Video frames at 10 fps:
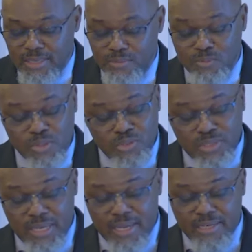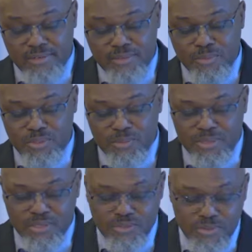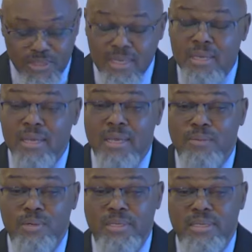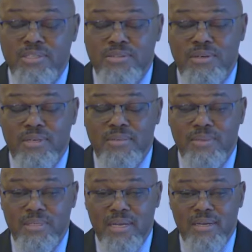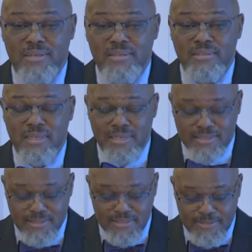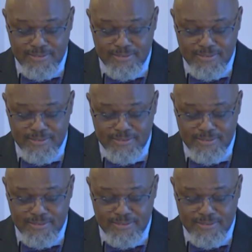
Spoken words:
And we'll put you in the hand of the music ministry and we'll get started with our lesson.